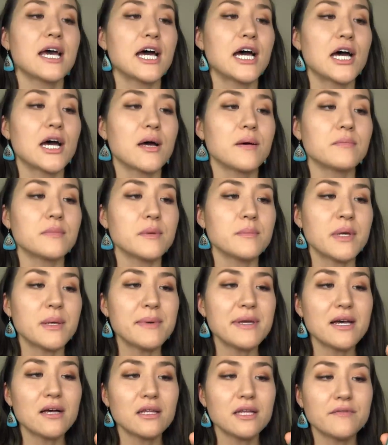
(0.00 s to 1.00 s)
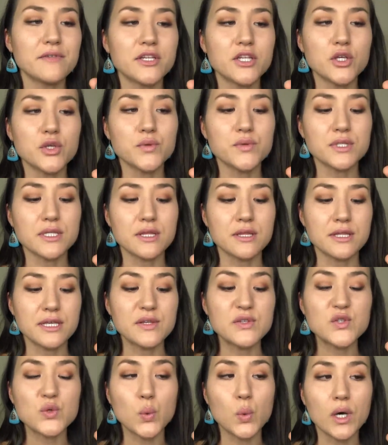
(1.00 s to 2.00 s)
um, maybe I'll even use
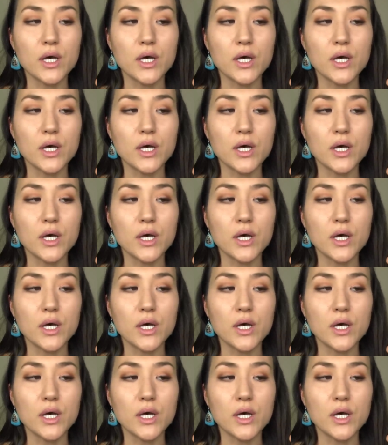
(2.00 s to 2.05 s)
this